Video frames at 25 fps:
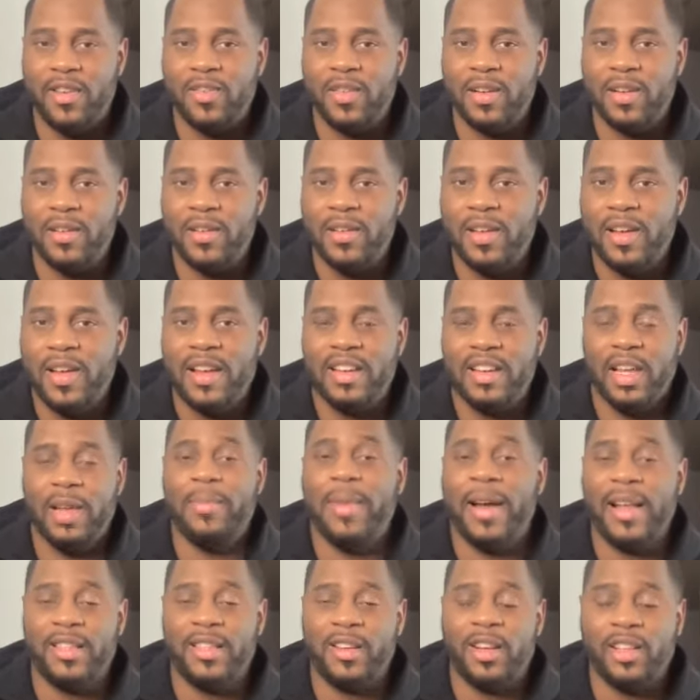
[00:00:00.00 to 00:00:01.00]
they
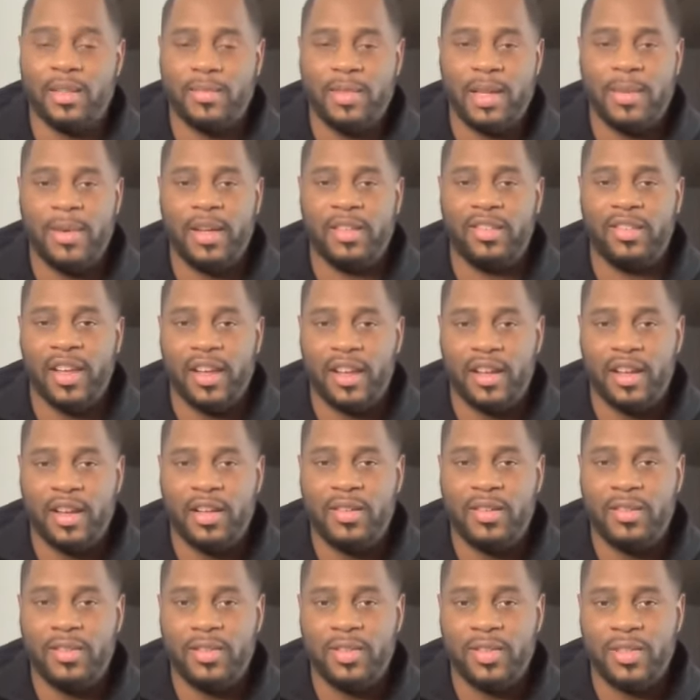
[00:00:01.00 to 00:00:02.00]
might talk to me about their
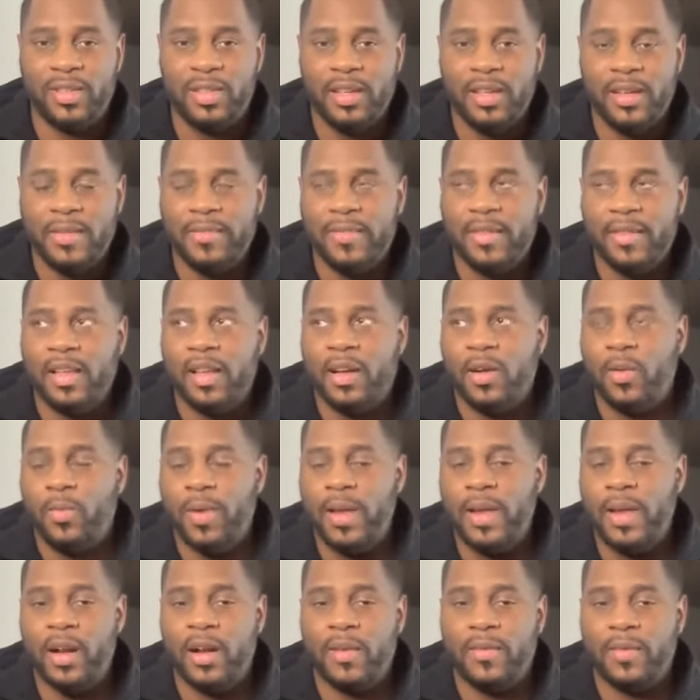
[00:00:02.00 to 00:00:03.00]
goals.
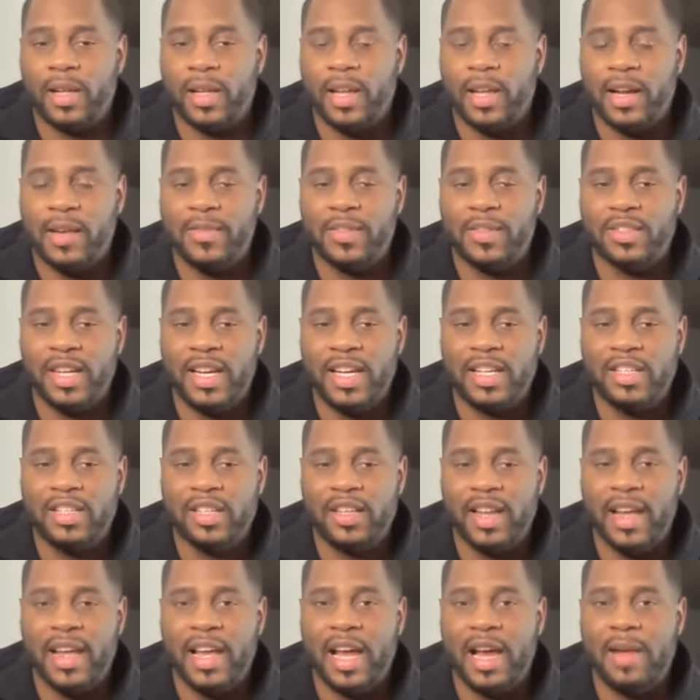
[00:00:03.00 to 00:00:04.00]
We get off a
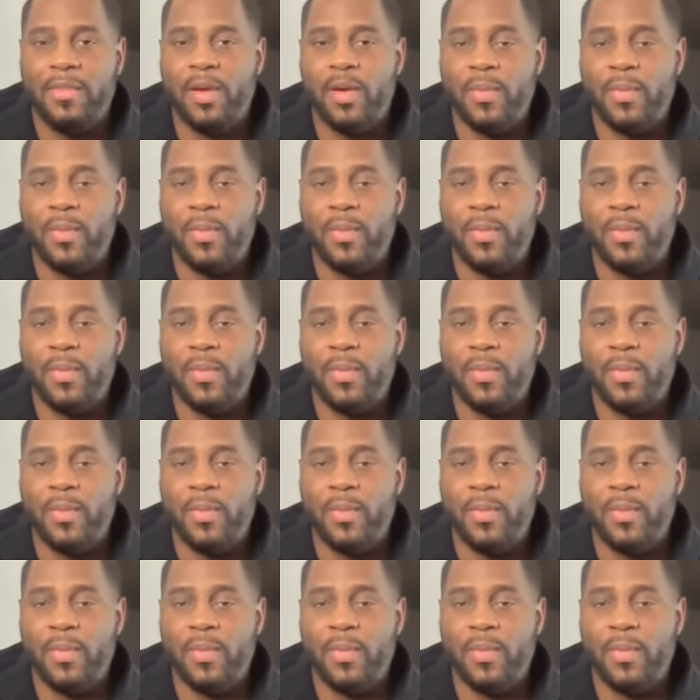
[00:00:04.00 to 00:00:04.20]
conversation, they got